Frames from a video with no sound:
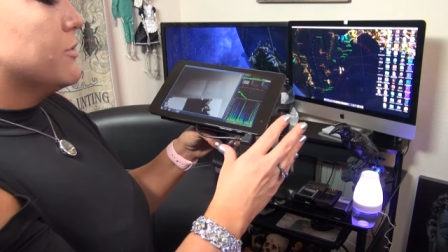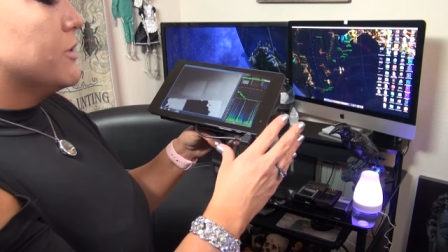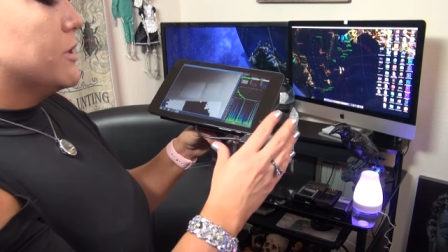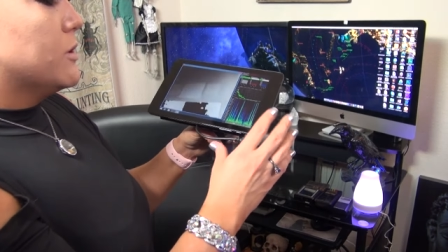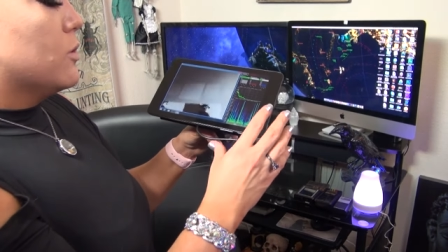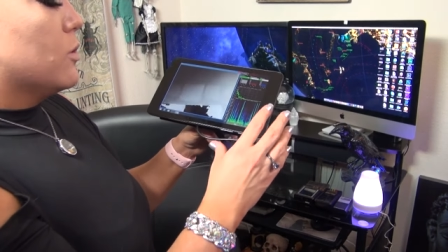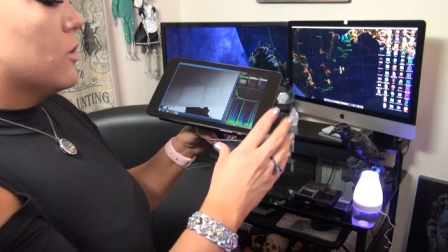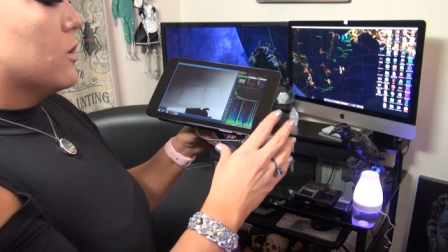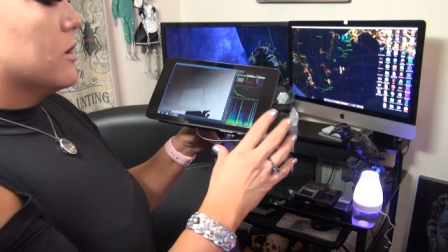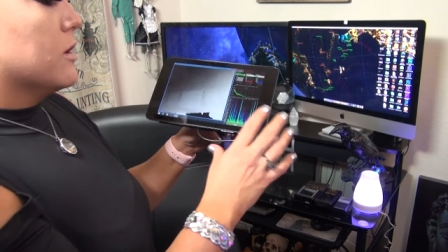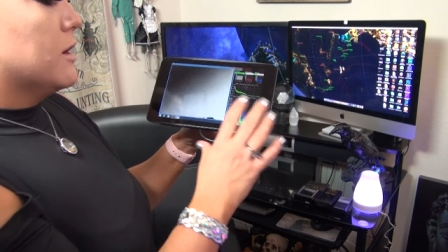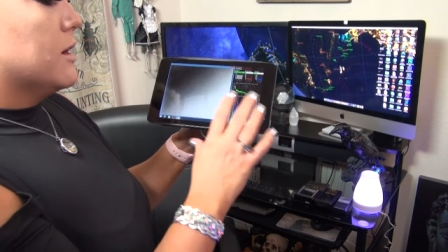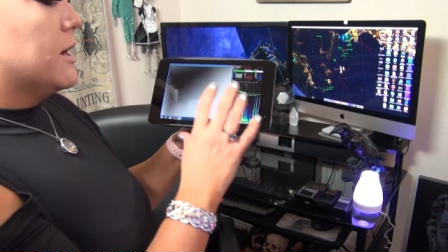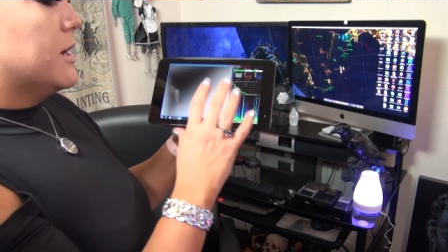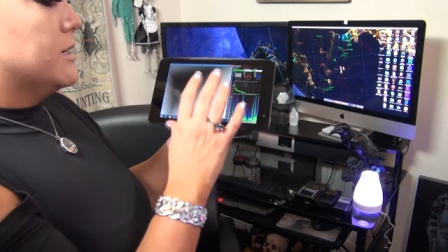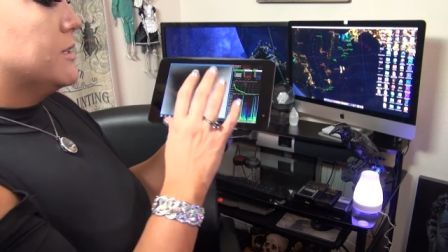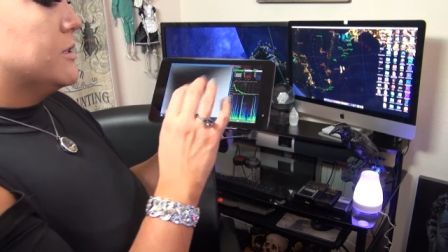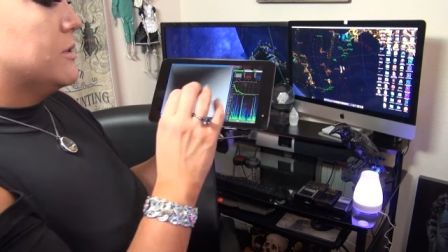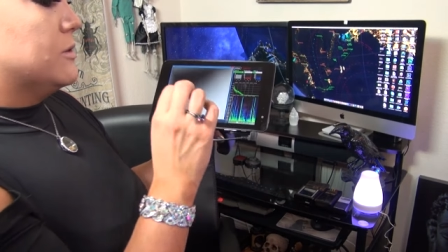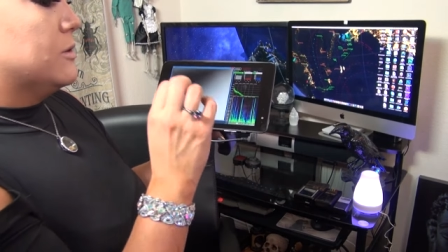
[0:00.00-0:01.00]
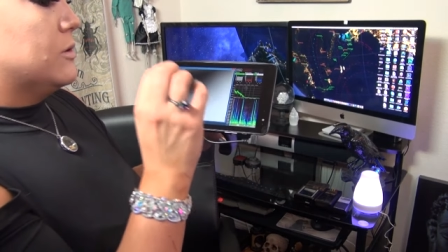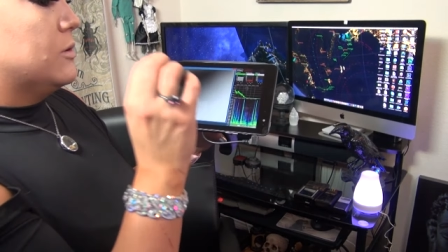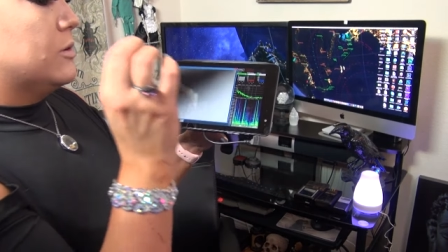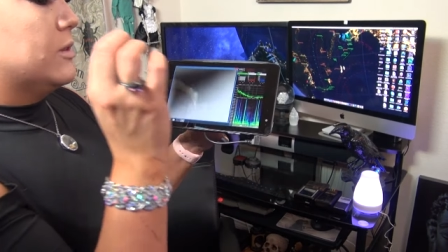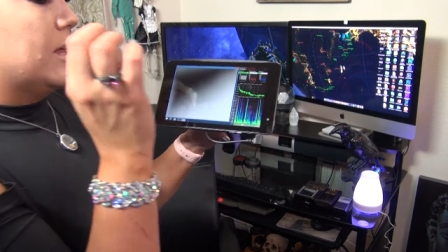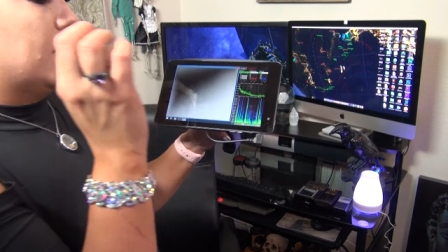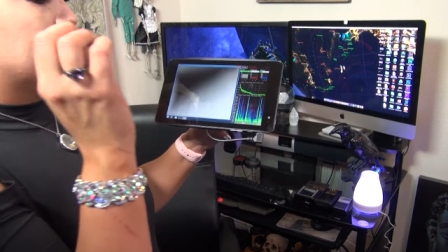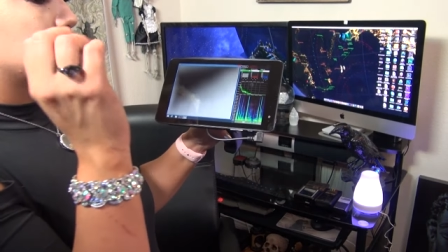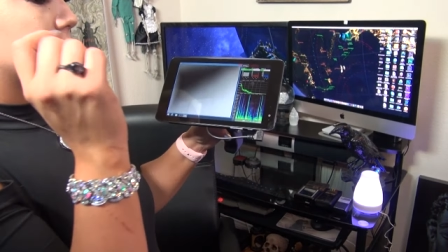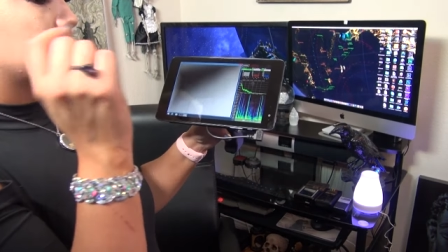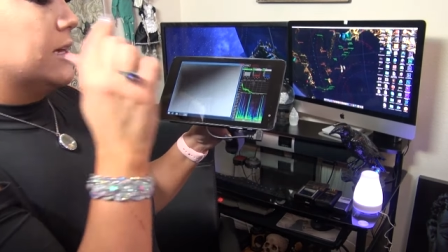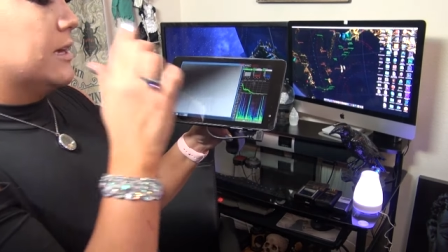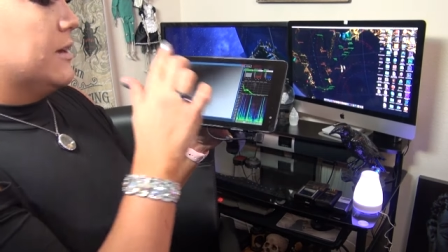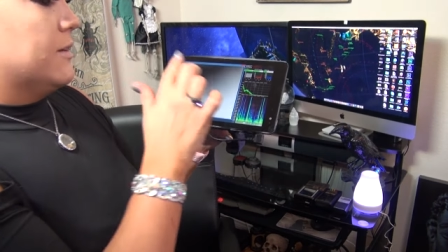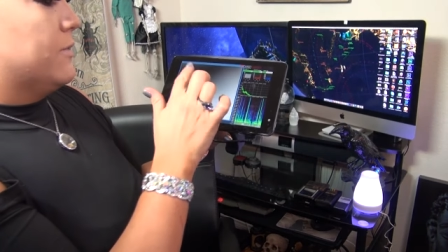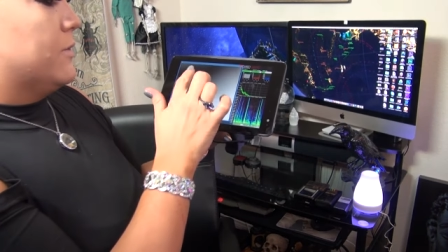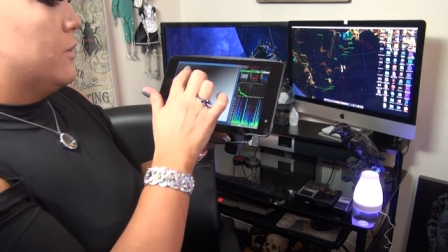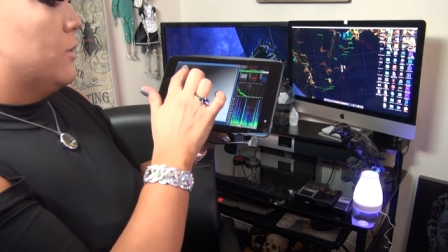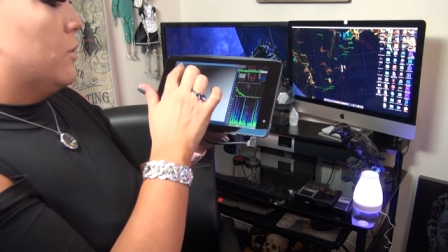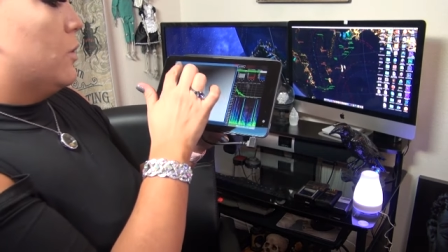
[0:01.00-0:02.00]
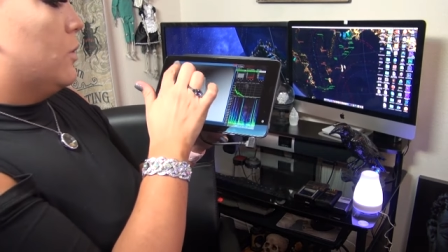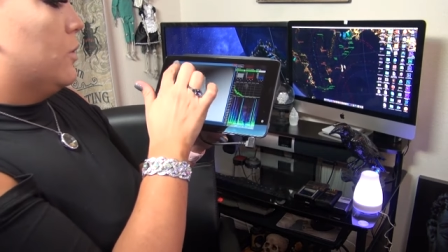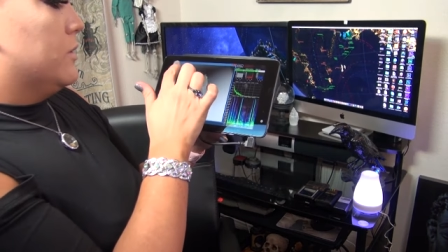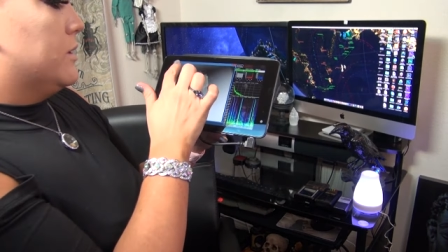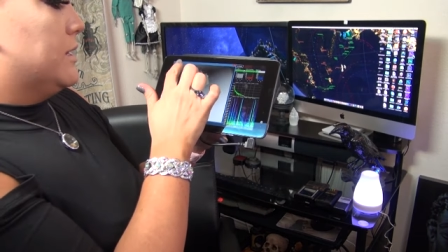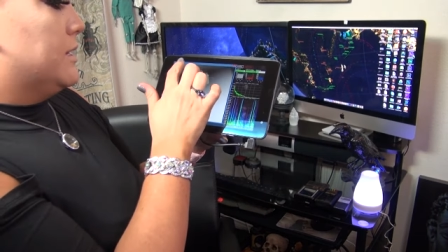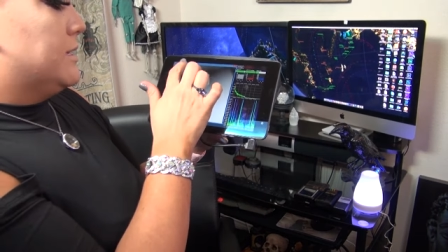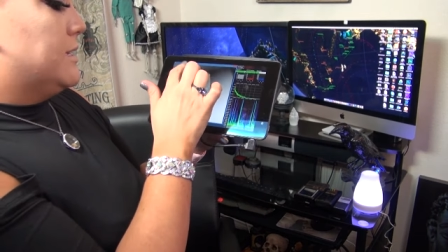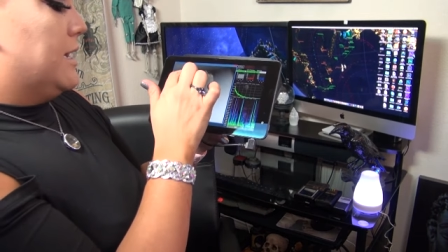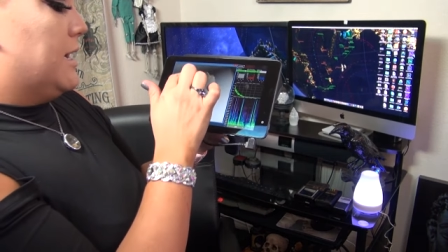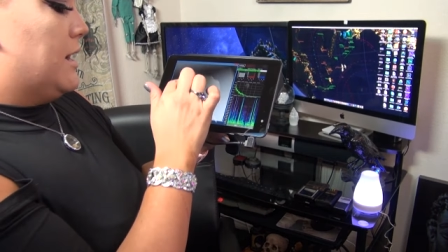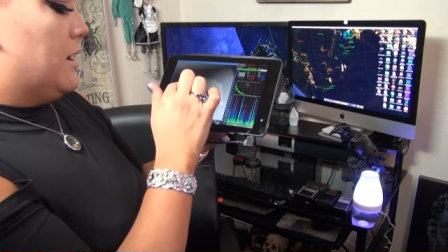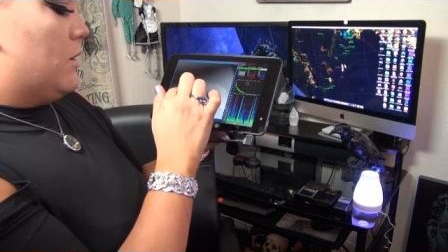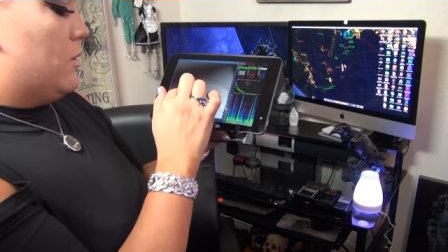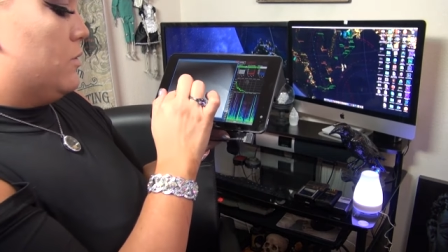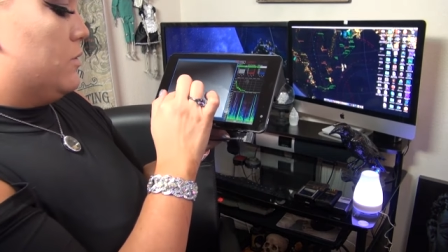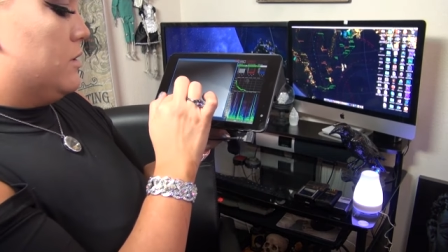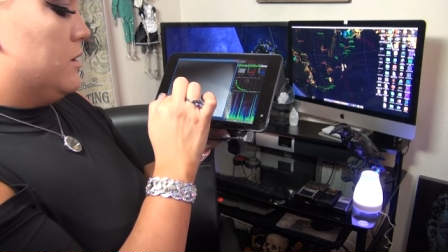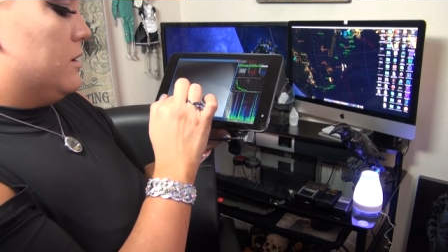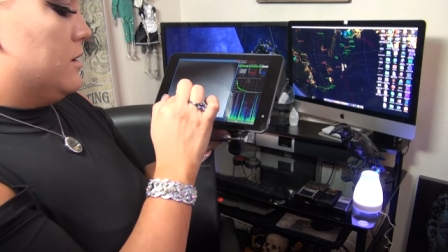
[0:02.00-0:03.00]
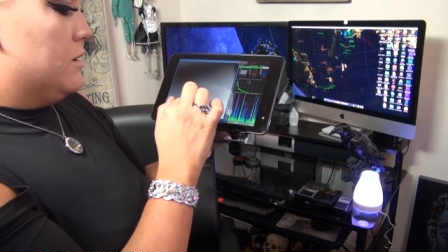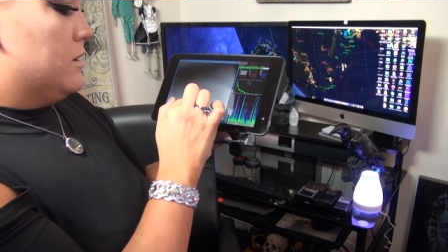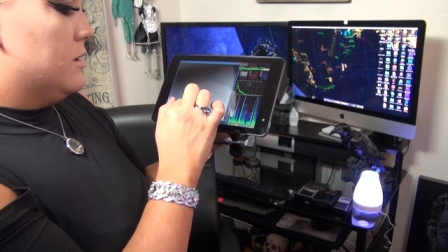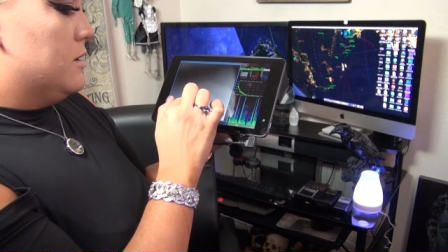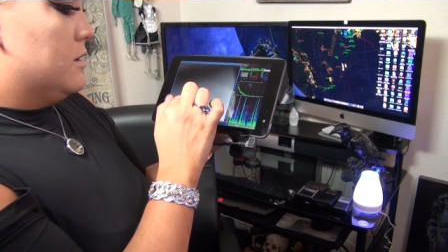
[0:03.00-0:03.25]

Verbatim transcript: record on it too, and that's like if you hold it down.